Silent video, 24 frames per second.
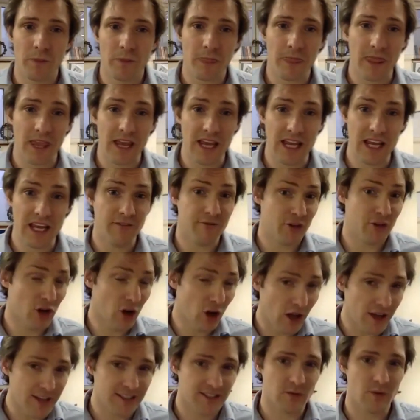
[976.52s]
if you'd
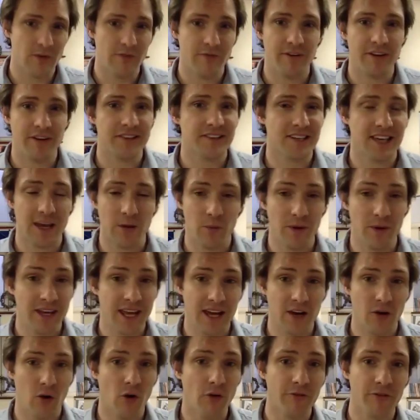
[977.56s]
like to investigate, we
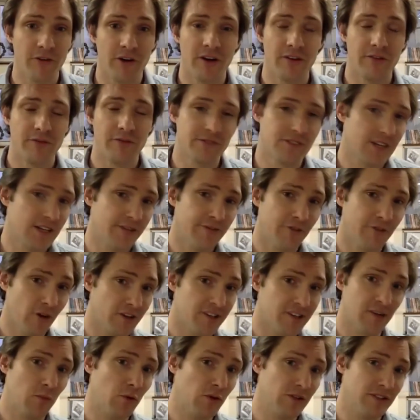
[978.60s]
can offer to
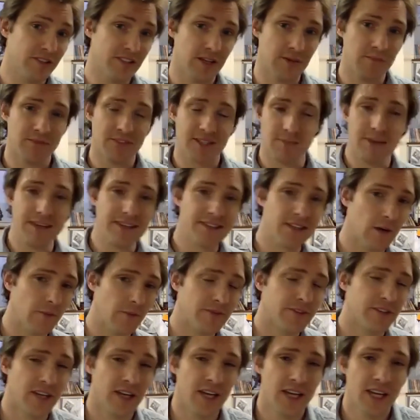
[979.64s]
find someone to meet up
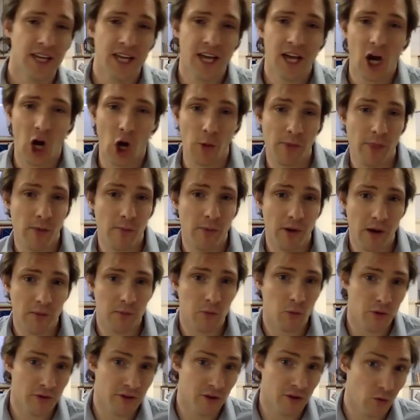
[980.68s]
to open the
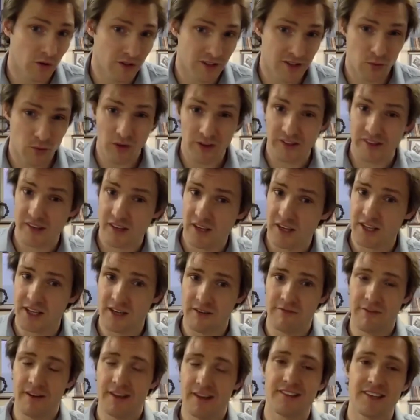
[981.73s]
Bible with you one-to-one, so you can
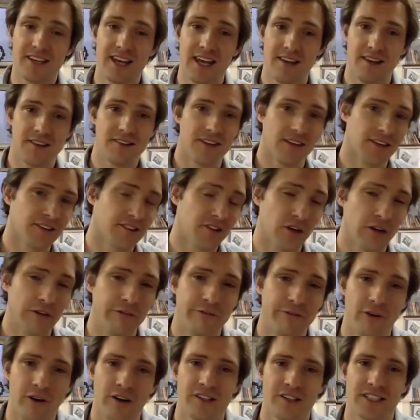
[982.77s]
investigate these things kind of
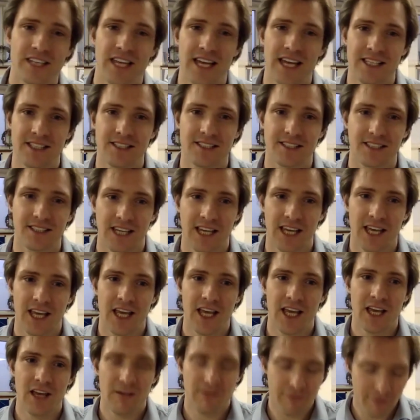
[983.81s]
firsthand
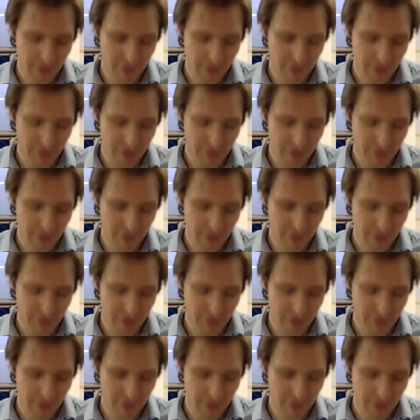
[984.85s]
for